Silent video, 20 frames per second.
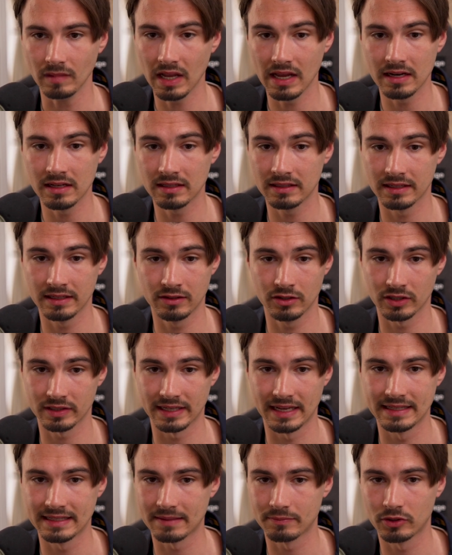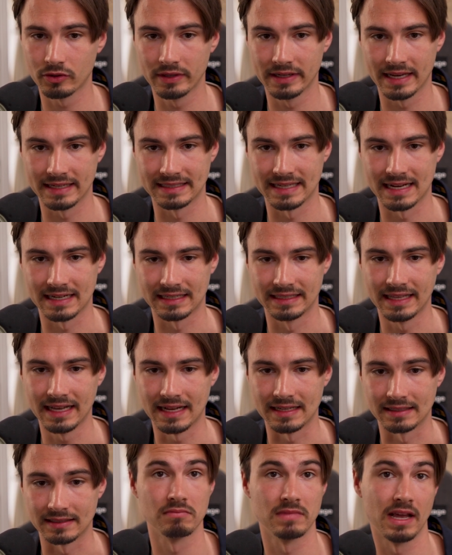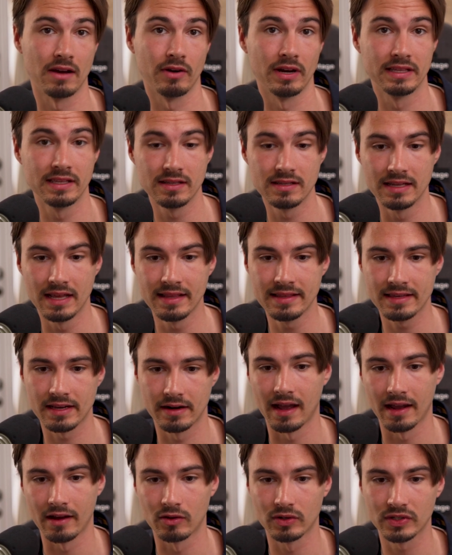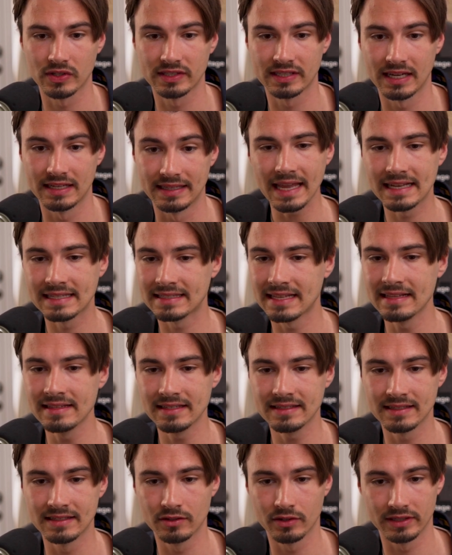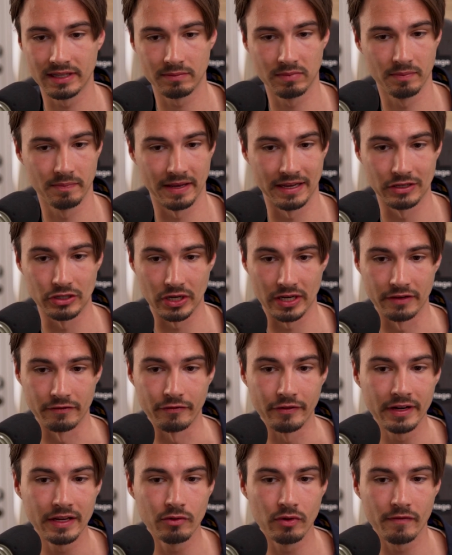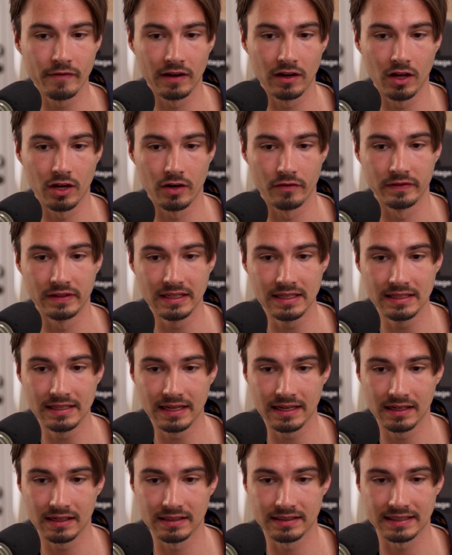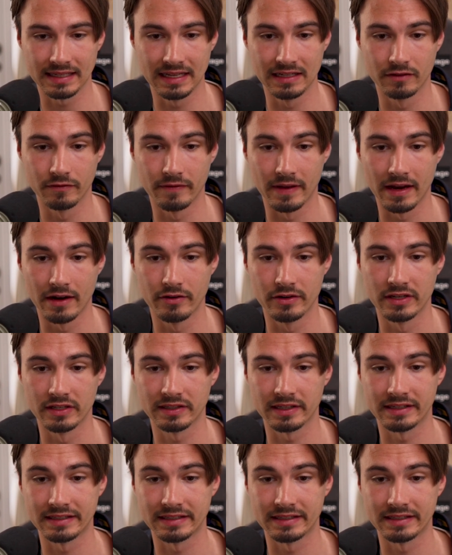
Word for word: and it just ends up doing exactly that. Now, I didn't end there. I also said, extend this into a double page A3 with a lot of details and various